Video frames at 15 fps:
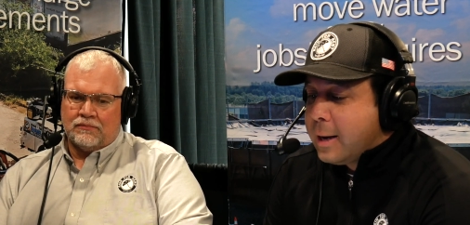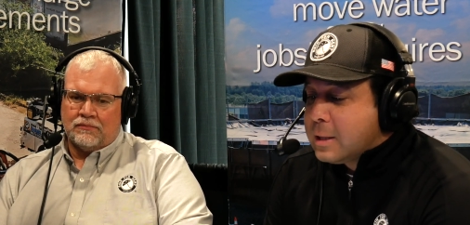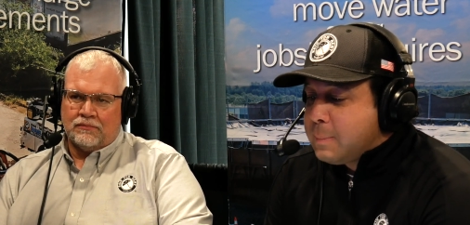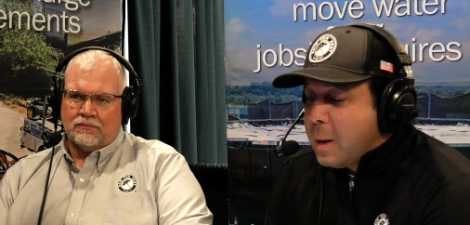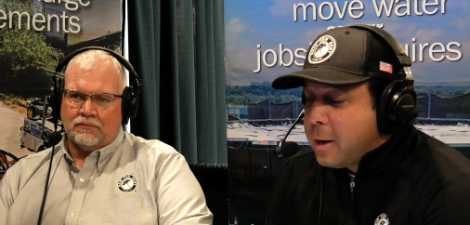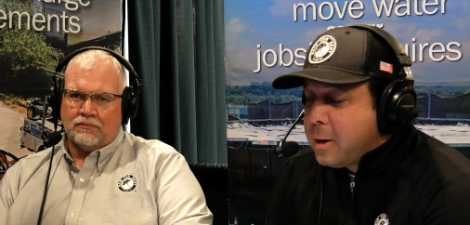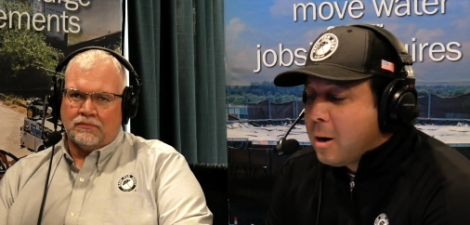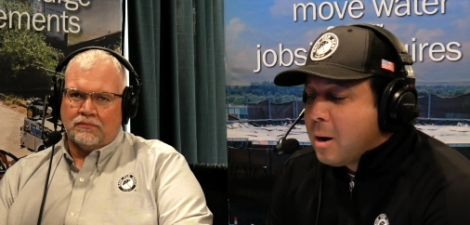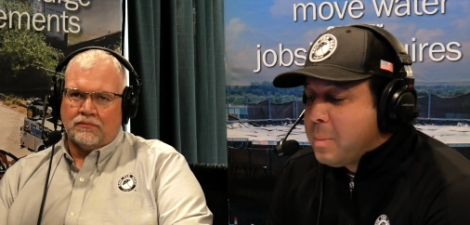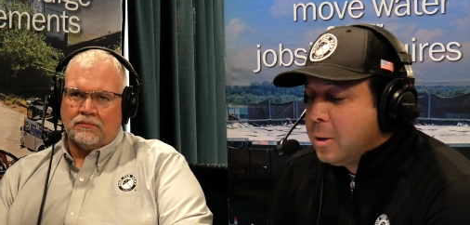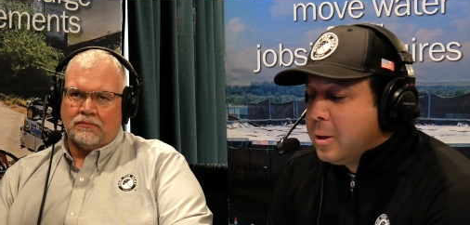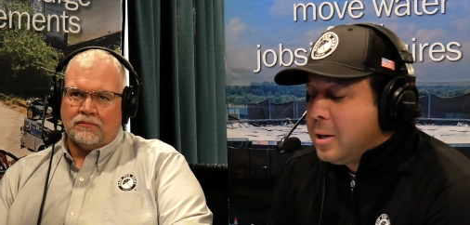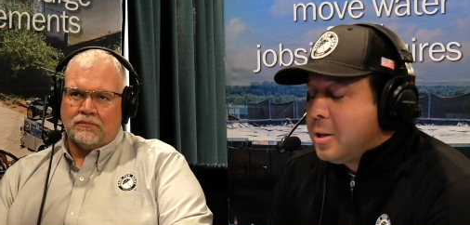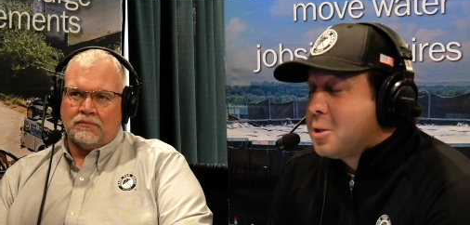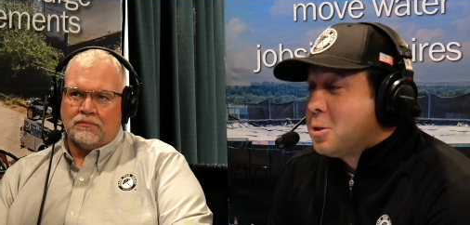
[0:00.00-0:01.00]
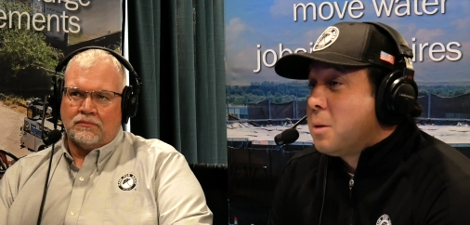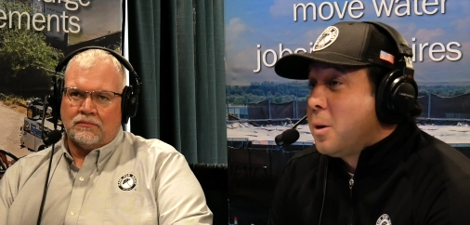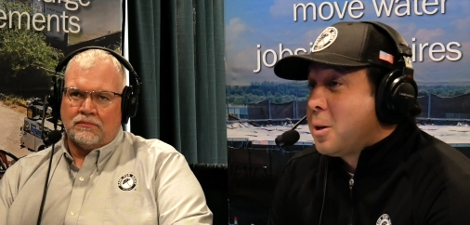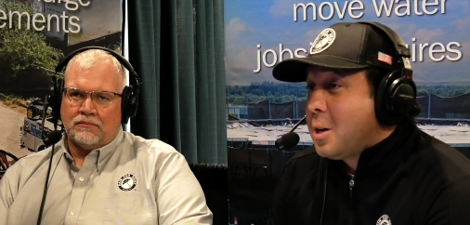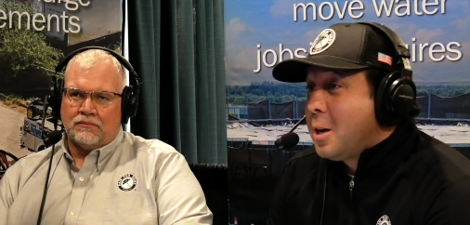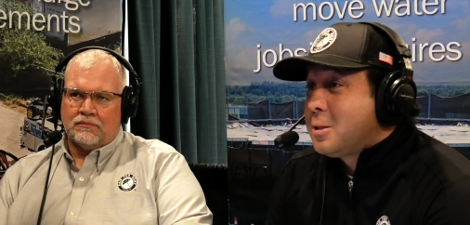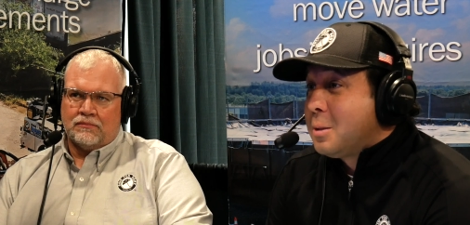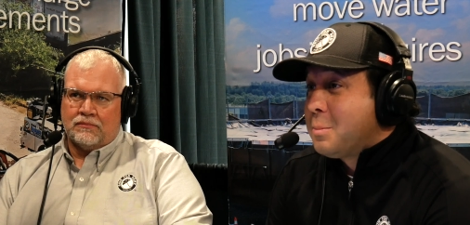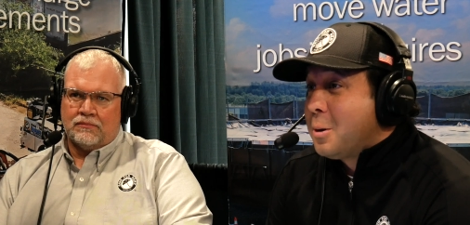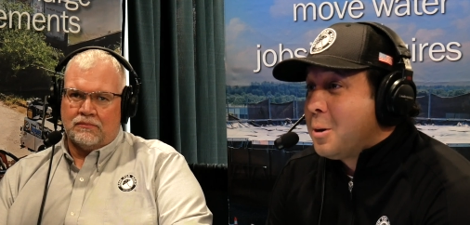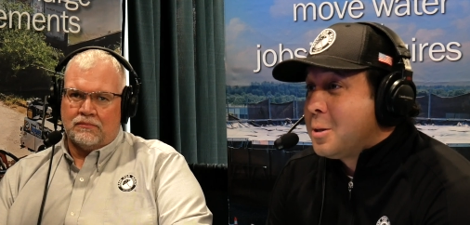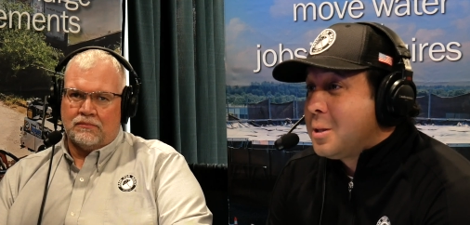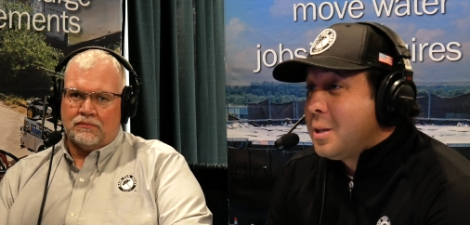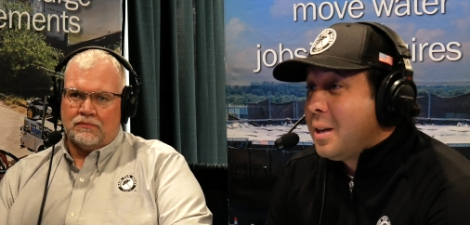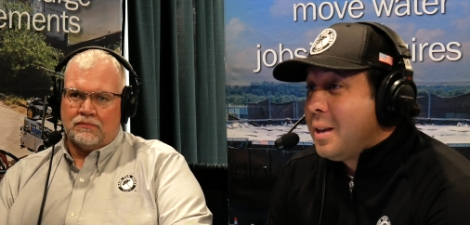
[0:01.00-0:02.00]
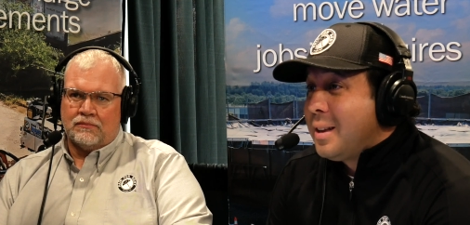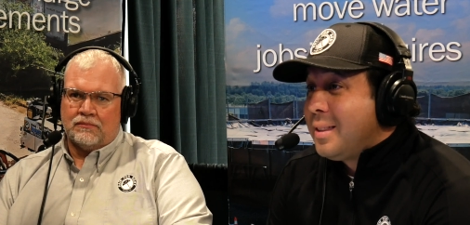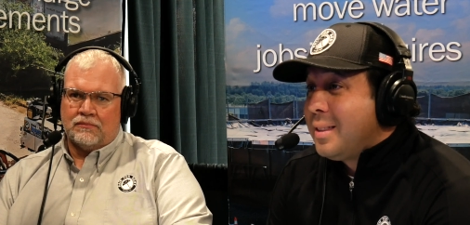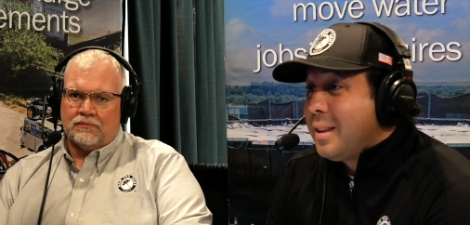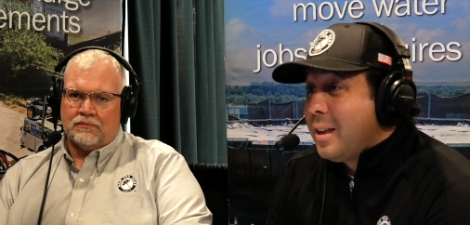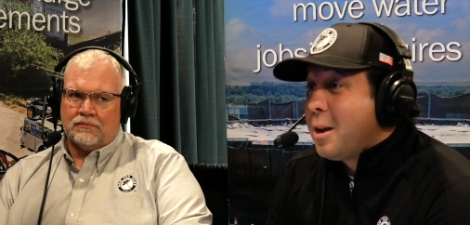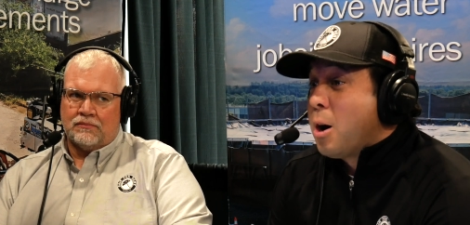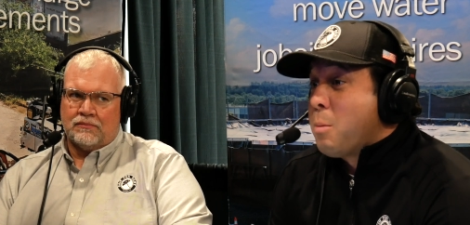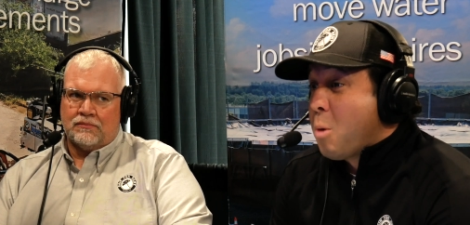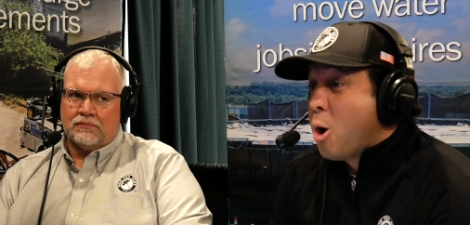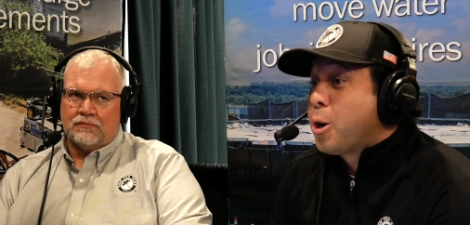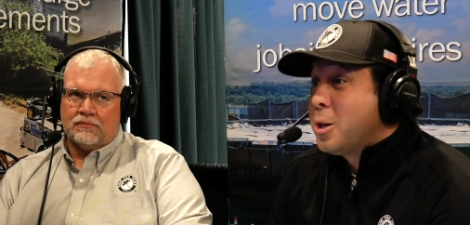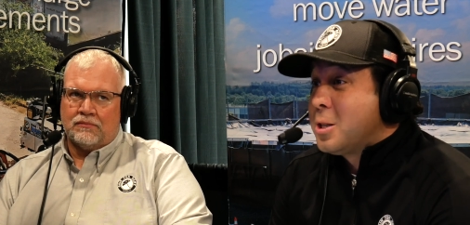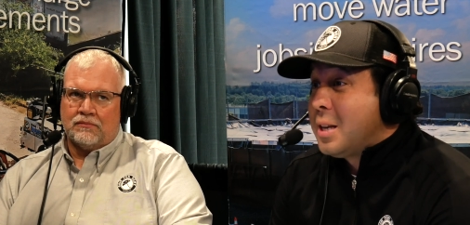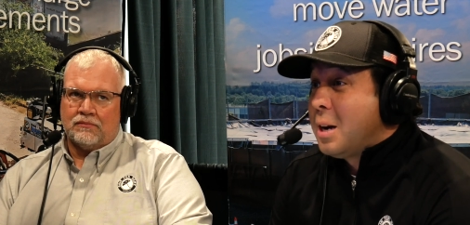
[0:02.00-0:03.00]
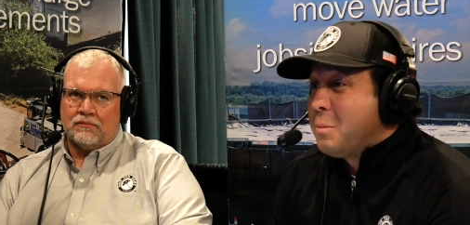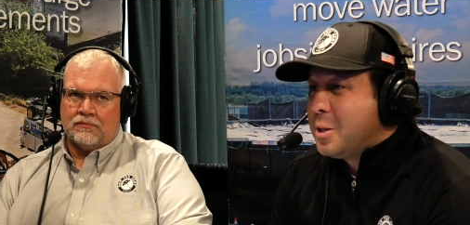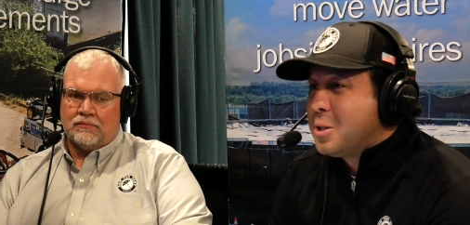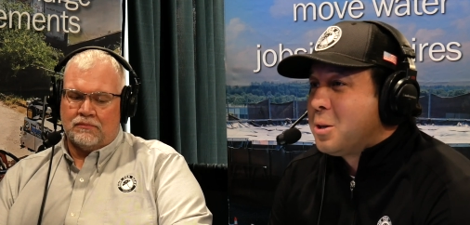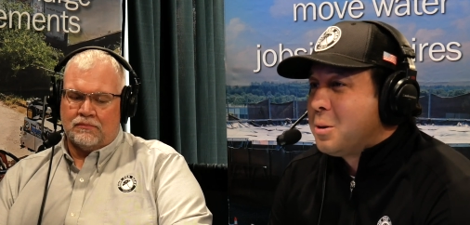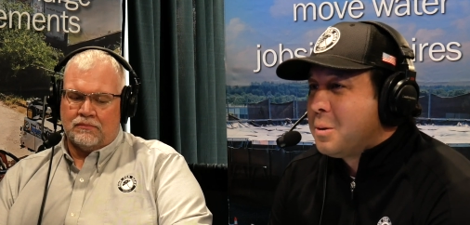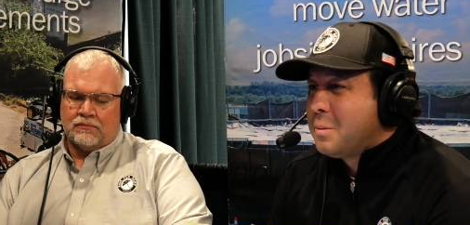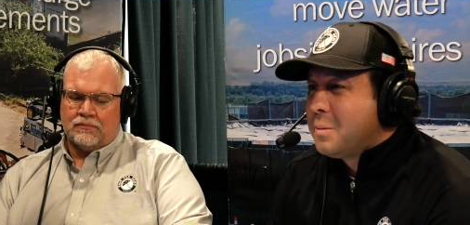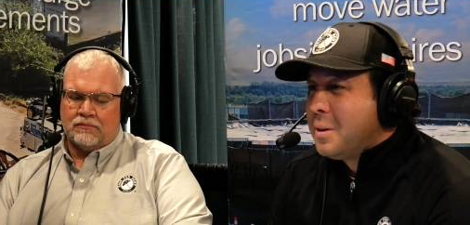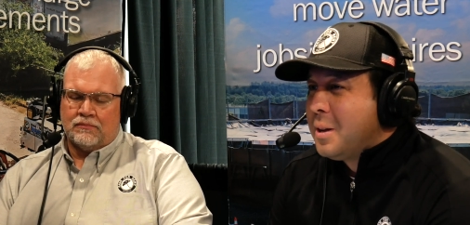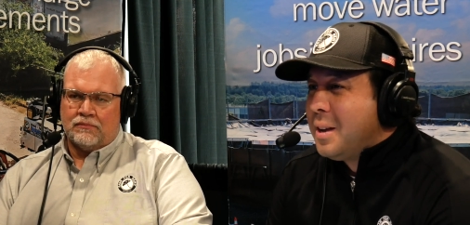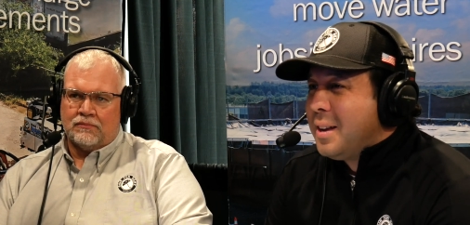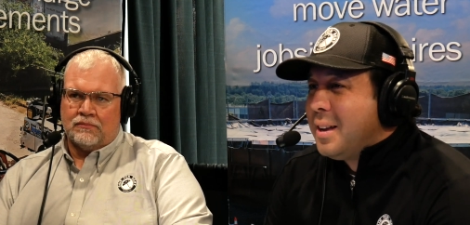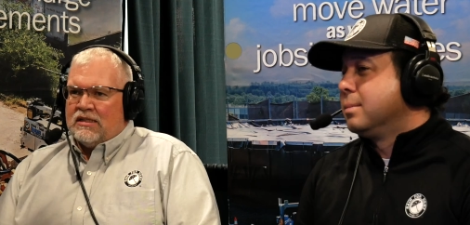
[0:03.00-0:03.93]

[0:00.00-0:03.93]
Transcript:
Speaker 1: expand our ability to serve our customers in in our markets that we serve